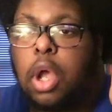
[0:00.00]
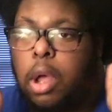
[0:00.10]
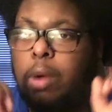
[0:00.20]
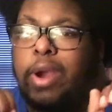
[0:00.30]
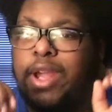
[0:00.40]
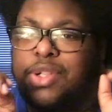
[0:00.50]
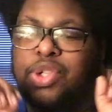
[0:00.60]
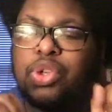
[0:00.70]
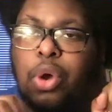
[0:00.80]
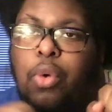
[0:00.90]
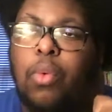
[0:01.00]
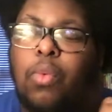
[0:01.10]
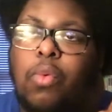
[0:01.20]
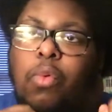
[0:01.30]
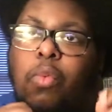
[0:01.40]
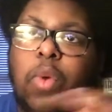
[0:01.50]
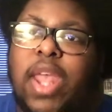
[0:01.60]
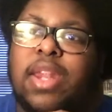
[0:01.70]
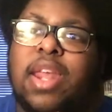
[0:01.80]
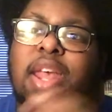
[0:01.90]
All right, so
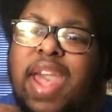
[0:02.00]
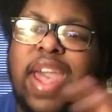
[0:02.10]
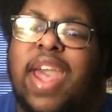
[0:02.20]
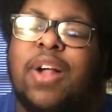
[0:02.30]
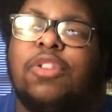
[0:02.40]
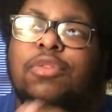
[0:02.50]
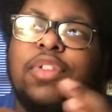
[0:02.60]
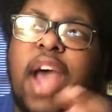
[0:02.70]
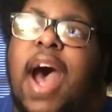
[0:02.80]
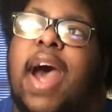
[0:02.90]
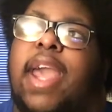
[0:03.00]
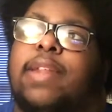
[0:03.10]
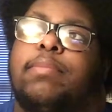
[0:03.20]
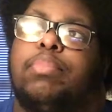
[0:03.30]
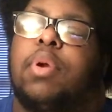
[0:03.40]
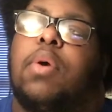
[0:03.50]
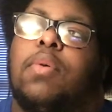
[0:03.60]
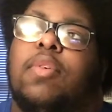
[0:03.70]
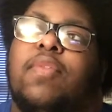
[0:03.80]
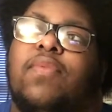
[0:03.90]
when L died, bro,
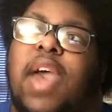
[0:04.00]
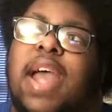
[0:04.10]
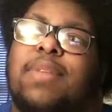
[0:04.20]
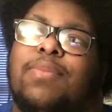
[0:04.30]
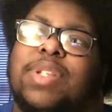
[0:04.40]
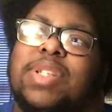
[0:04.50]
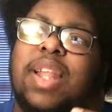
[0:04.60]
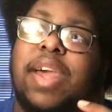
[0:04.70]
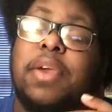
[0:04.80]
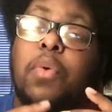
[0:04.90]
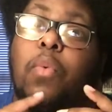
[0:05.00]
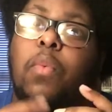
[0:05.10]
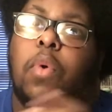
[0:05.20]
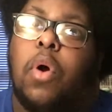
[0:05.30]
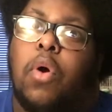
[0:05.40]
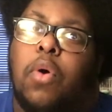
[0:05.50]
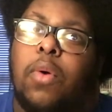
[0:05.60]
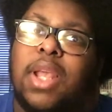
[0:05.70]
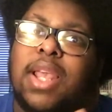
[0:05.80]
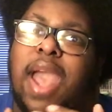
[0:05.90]
that was like, whoa,
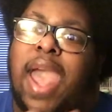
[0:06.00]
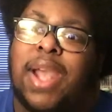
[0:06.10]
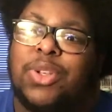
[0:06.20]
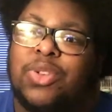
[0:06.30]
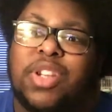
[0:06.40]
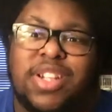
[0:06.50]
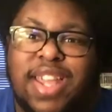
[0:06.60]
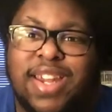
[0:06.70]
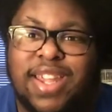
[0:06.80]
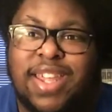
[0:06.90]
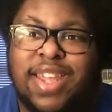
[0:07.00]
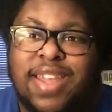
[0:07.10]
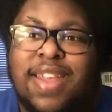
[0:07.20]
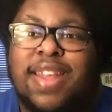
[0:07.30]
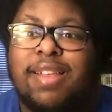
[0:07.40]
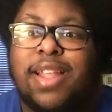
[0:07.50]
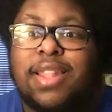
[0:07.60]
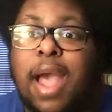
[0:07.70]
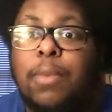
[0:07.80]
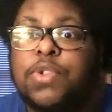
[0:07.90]
he actually did it. Like,
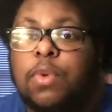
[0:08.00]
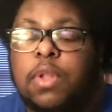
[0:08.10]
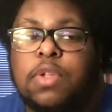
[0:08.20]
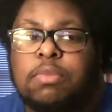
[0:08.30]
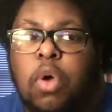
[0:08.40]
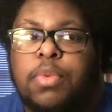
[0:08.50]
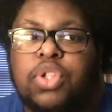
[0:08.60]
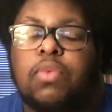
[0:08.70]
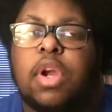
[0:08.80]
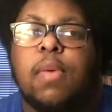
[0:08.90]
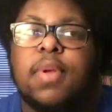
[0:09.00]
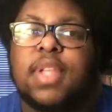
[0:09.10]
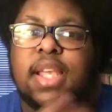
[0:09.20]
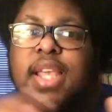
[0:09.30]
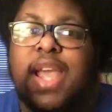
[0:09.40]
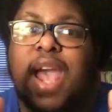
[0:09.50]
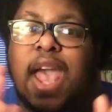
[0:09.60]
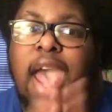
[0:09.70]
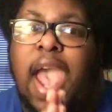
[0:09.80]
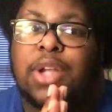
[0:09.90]
that was one of those moments where it was like, he
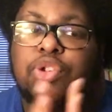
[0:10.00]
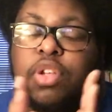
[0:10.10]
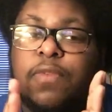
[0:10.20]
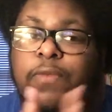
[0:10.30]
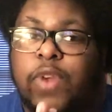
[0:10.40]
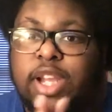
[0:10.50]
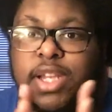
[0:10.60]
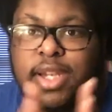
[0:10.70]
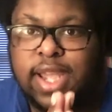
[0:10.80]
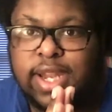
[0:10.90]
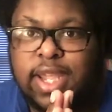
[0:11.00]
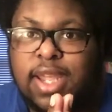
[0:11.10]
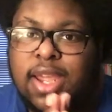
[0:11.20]
actually freaking did it.